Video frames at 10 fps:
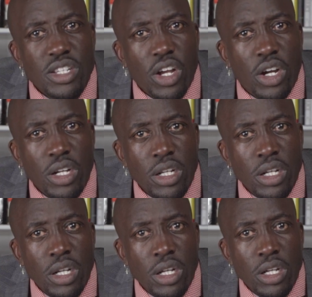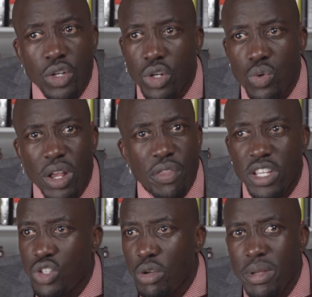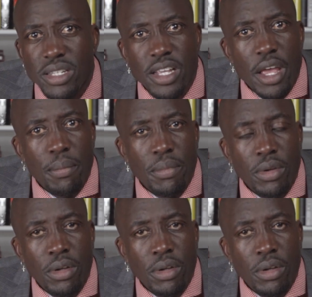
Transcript: year. You don't do anything, it's gonna be the same.